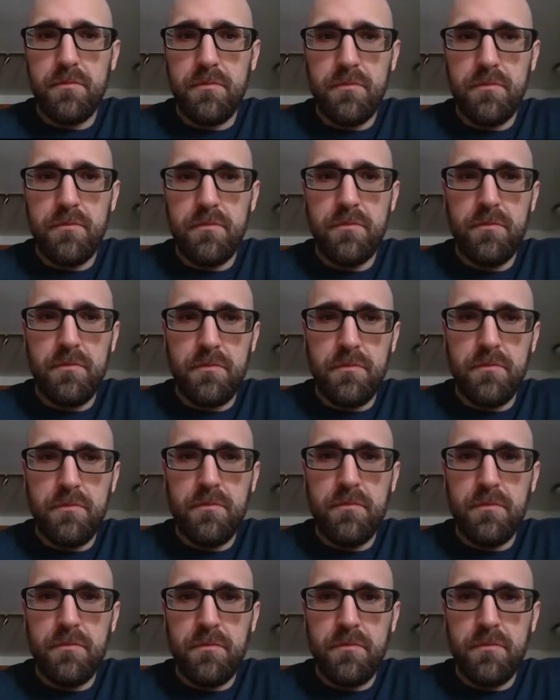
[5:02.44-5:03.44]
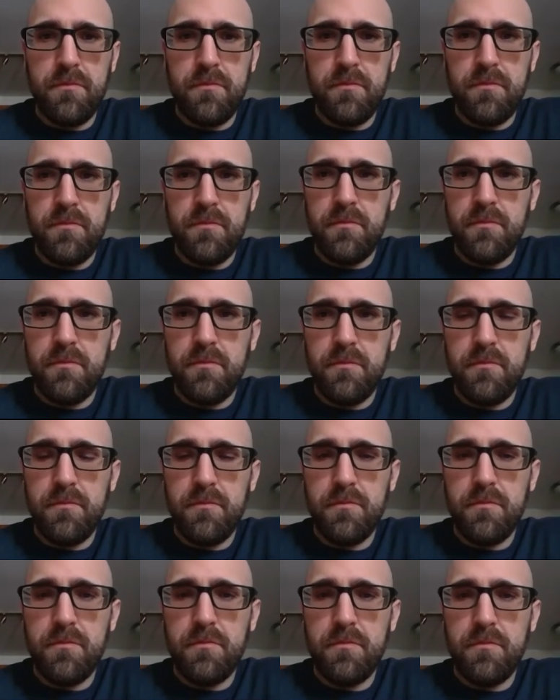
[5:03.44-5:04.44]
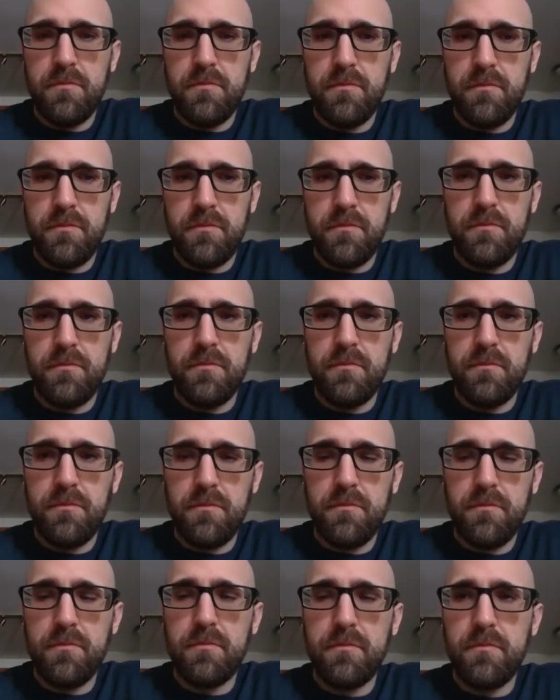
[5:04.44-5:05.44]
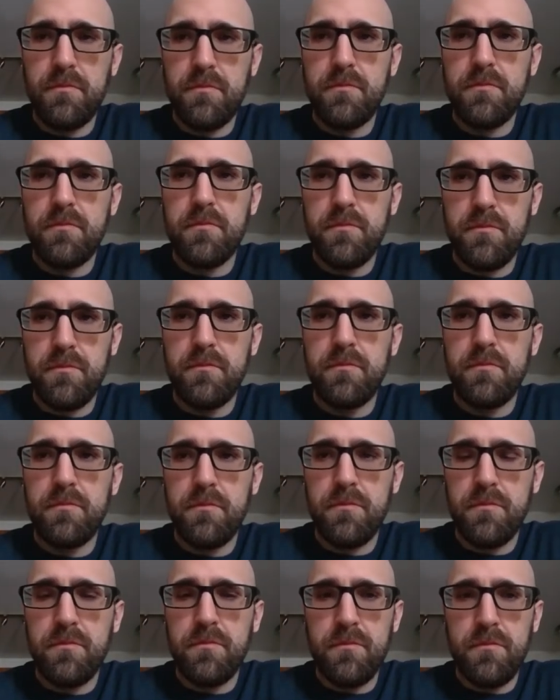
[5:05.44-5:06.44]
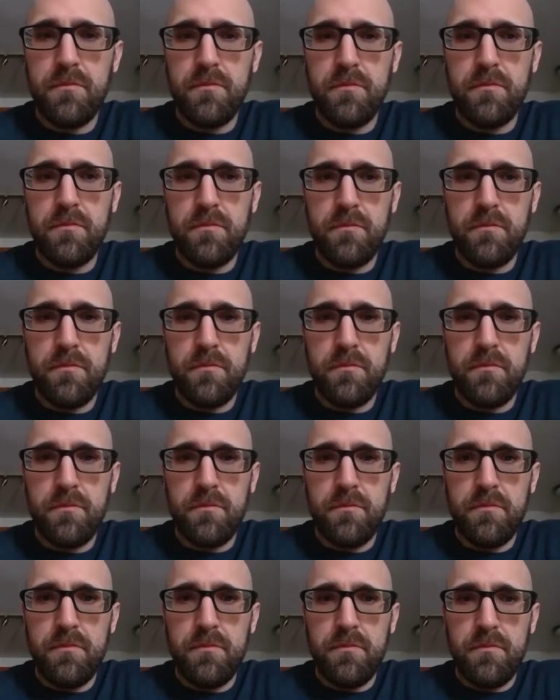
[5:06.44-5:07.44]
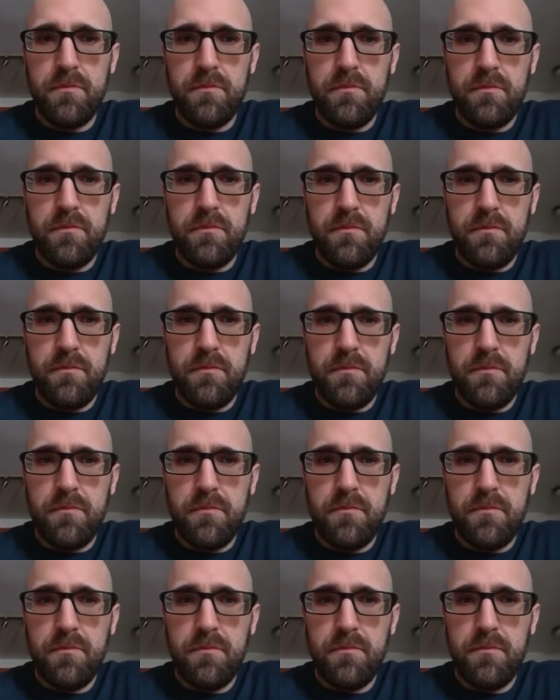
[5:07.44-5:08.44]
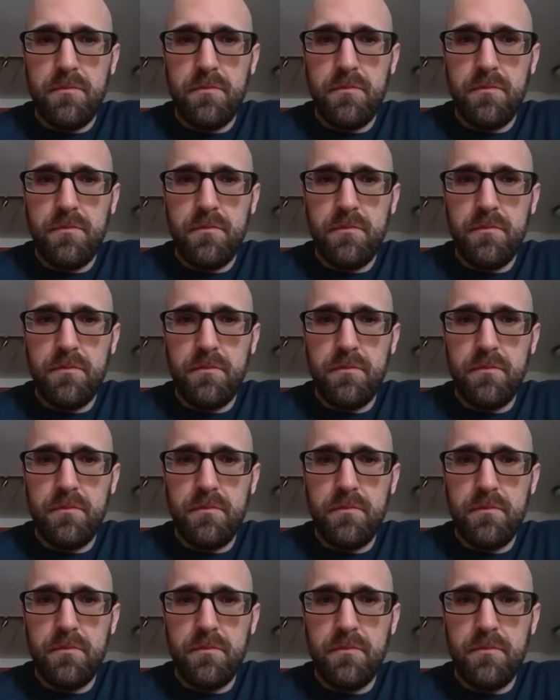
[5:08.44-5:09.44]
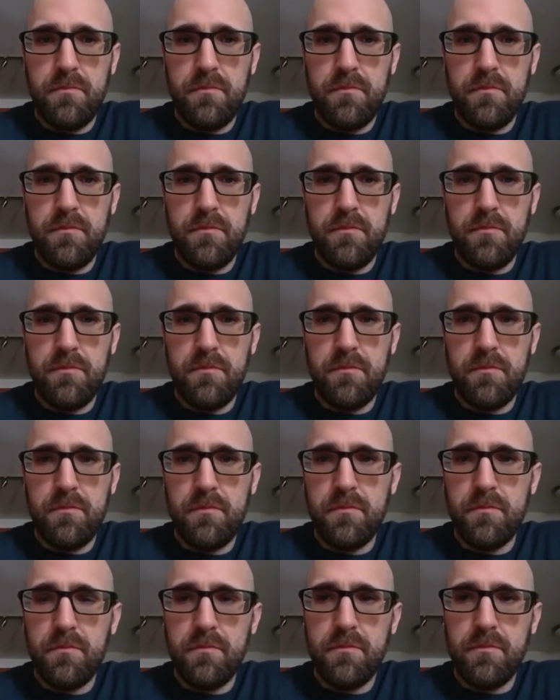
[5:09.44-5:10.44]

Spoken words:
[no speech]